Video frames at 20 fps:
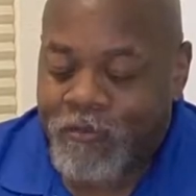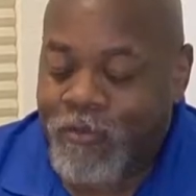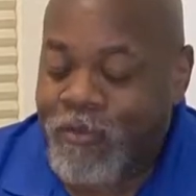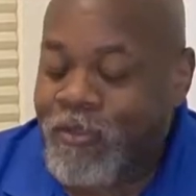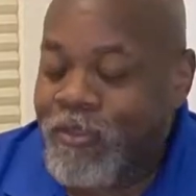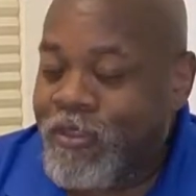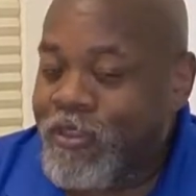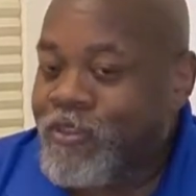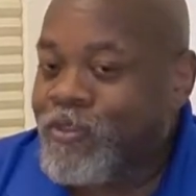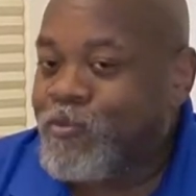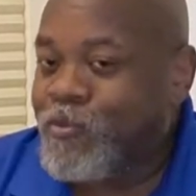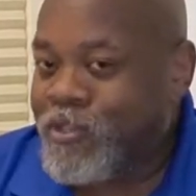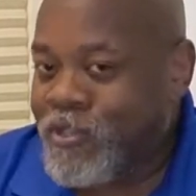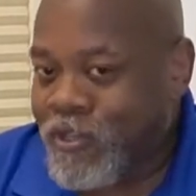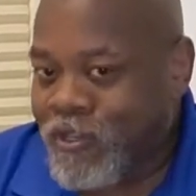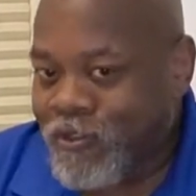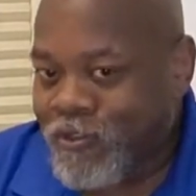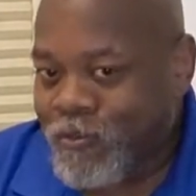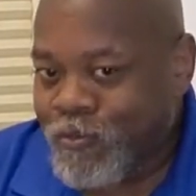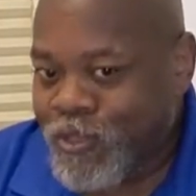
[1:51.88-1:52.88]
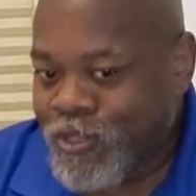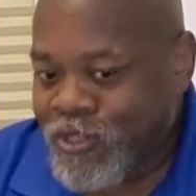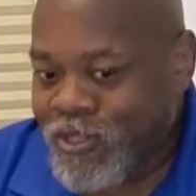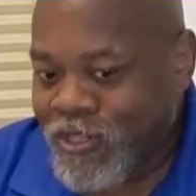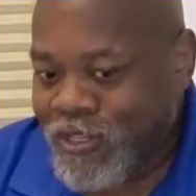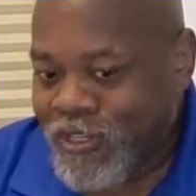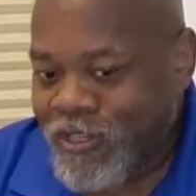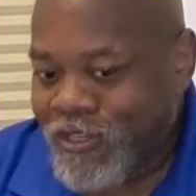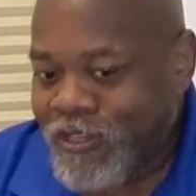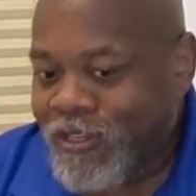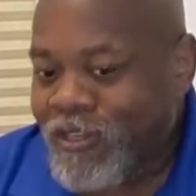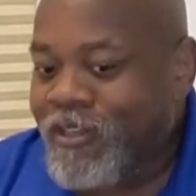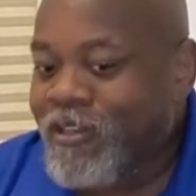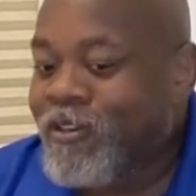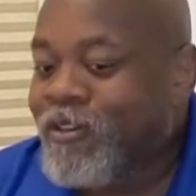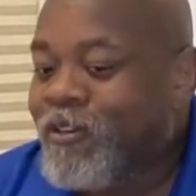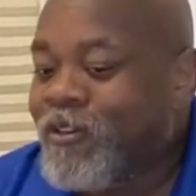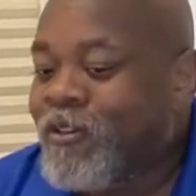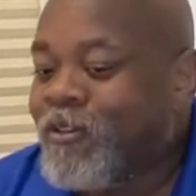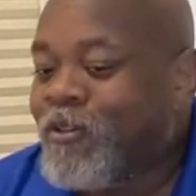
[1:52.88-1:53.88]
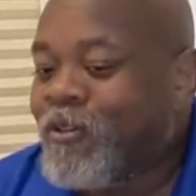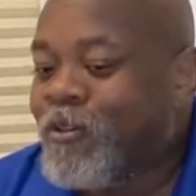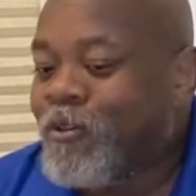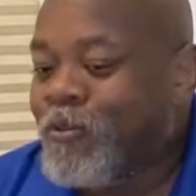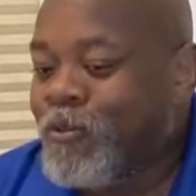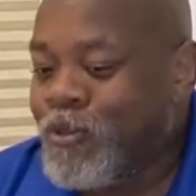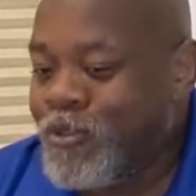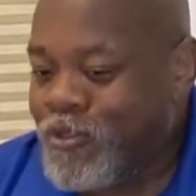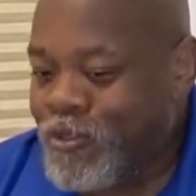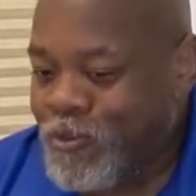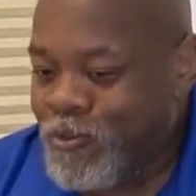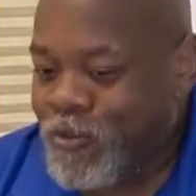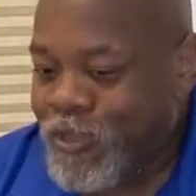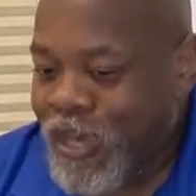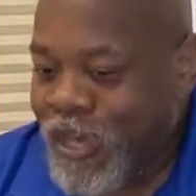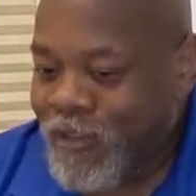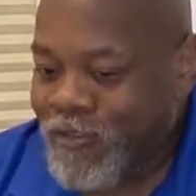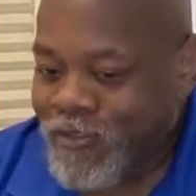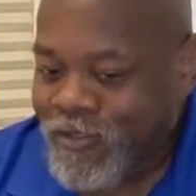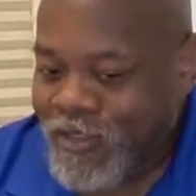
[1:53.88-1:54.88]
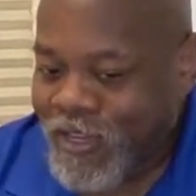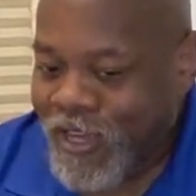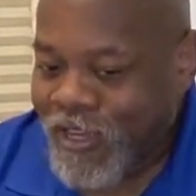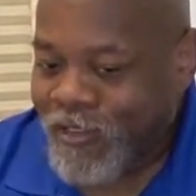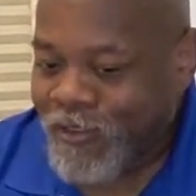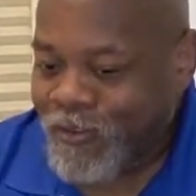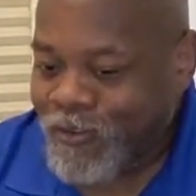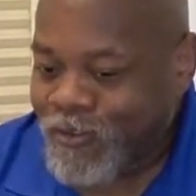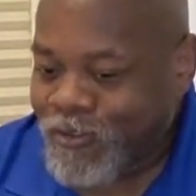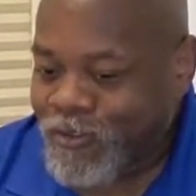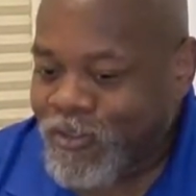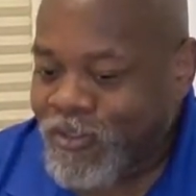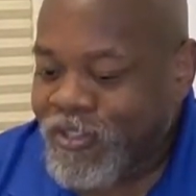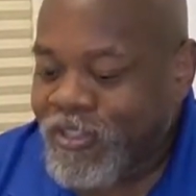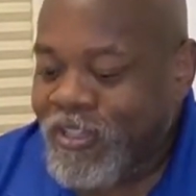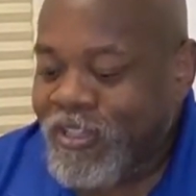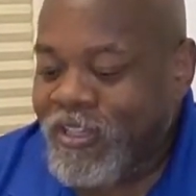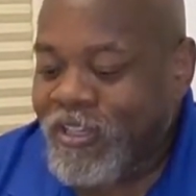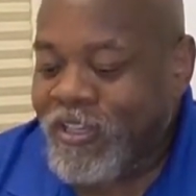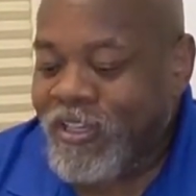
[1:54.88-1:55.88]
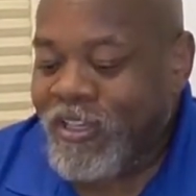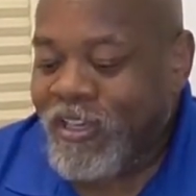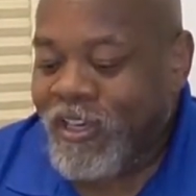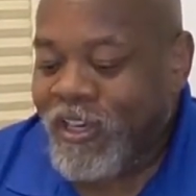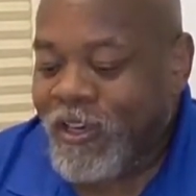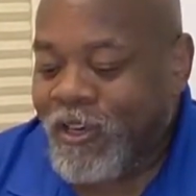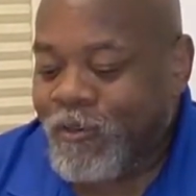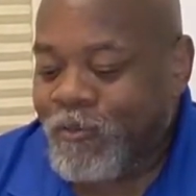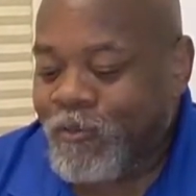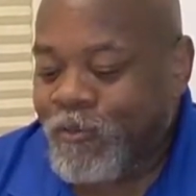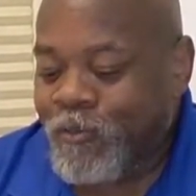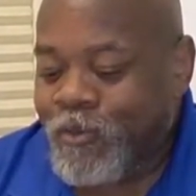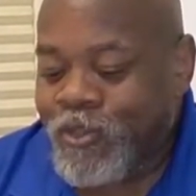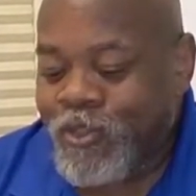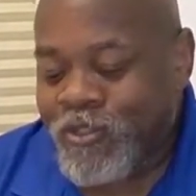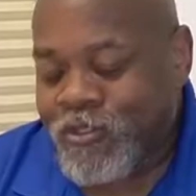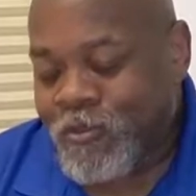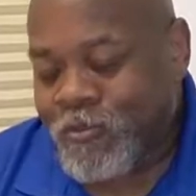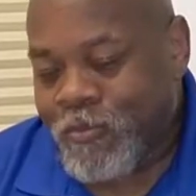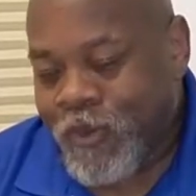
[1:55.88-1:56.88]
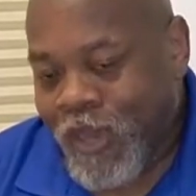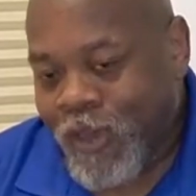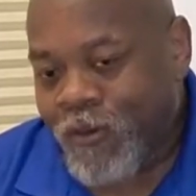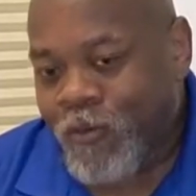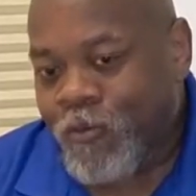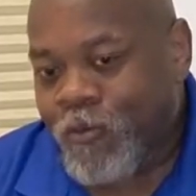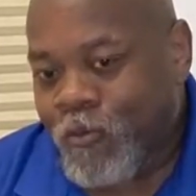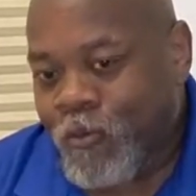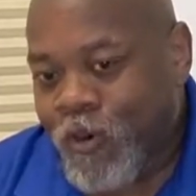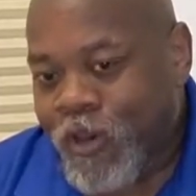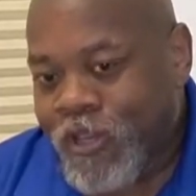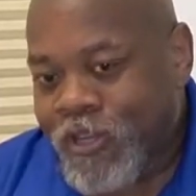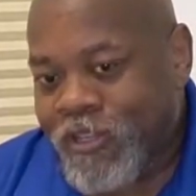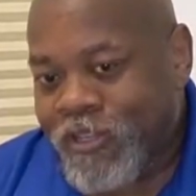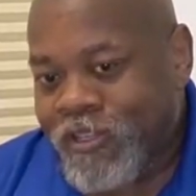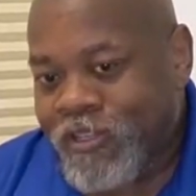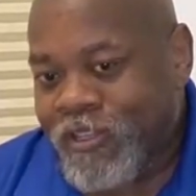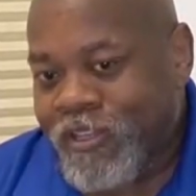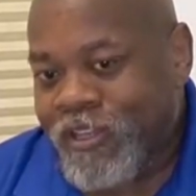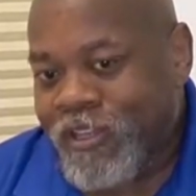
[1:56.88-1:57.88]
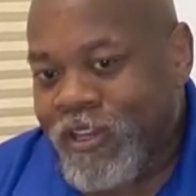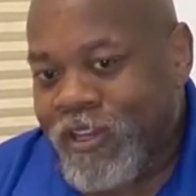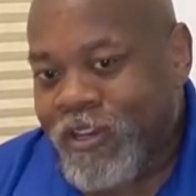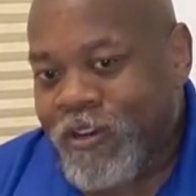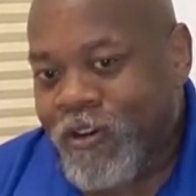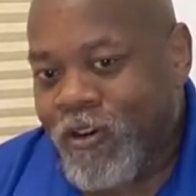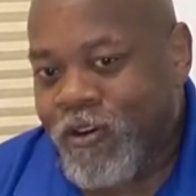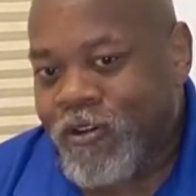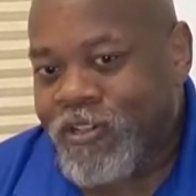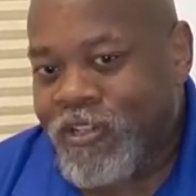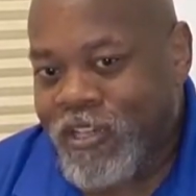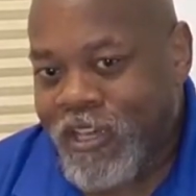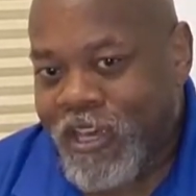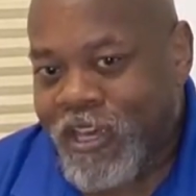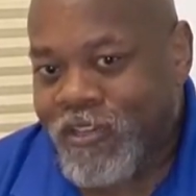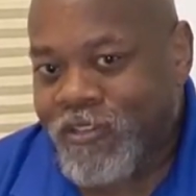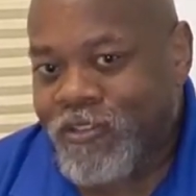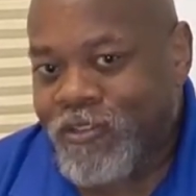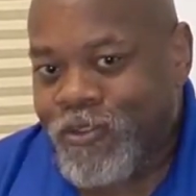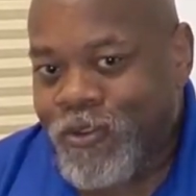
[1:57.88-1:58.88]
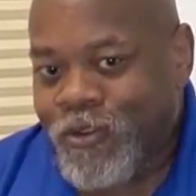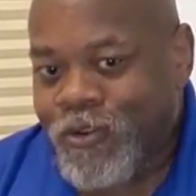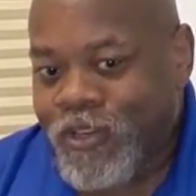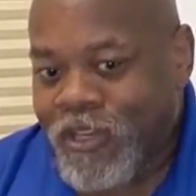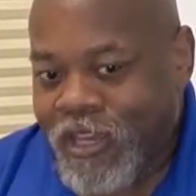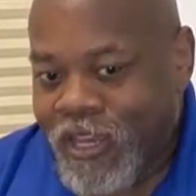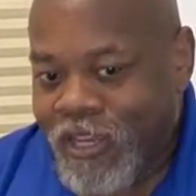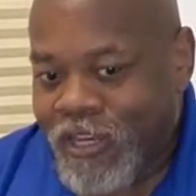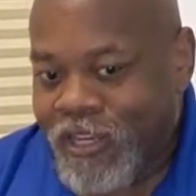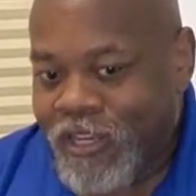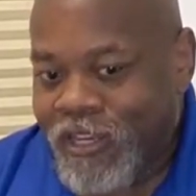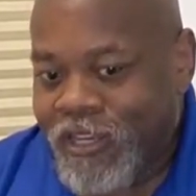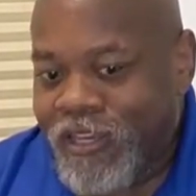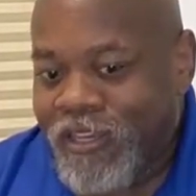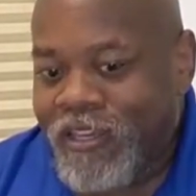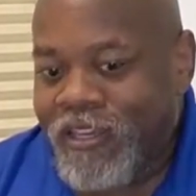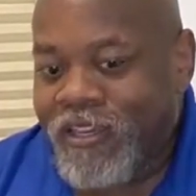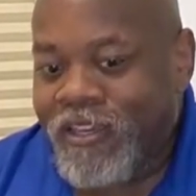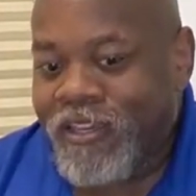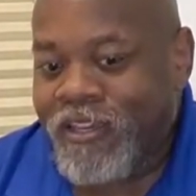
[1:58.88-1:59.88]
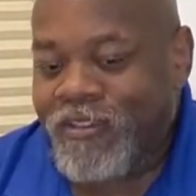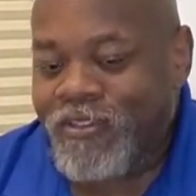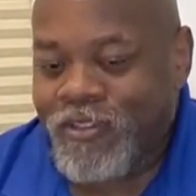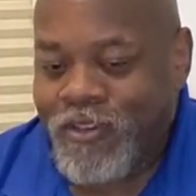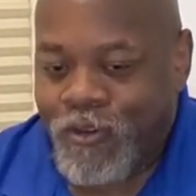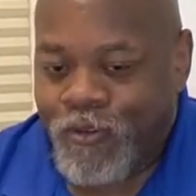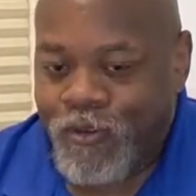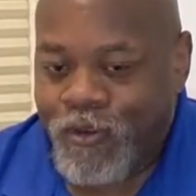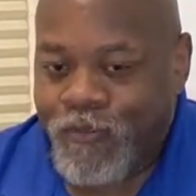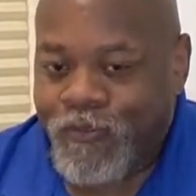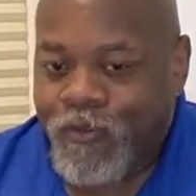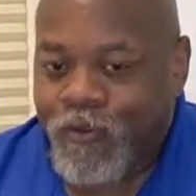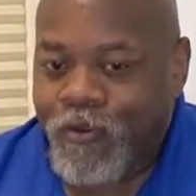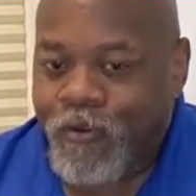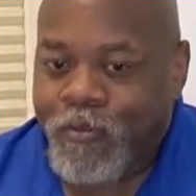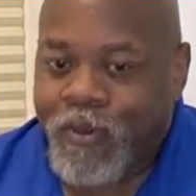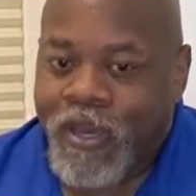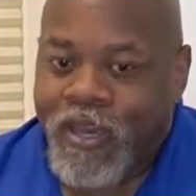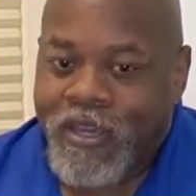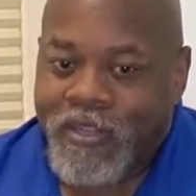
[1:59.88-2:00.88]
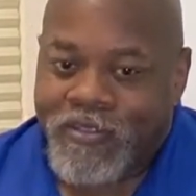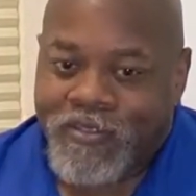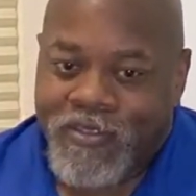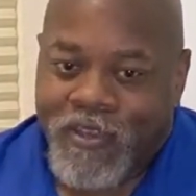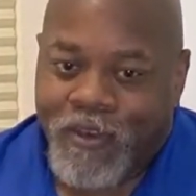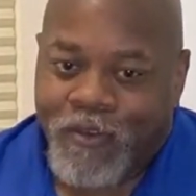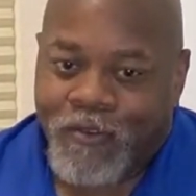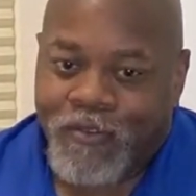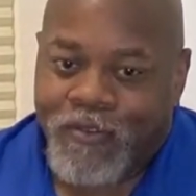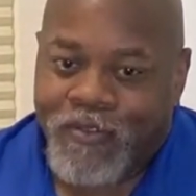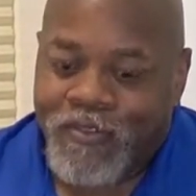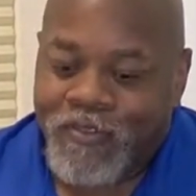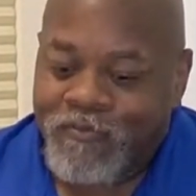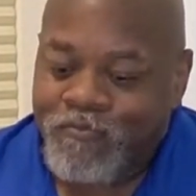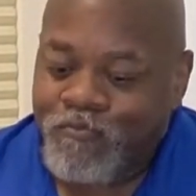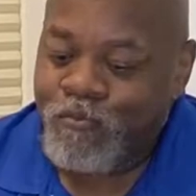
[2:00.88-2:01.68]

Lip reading: This particular machine was $2,000, which is about what an RTX 3080 is going for by itself.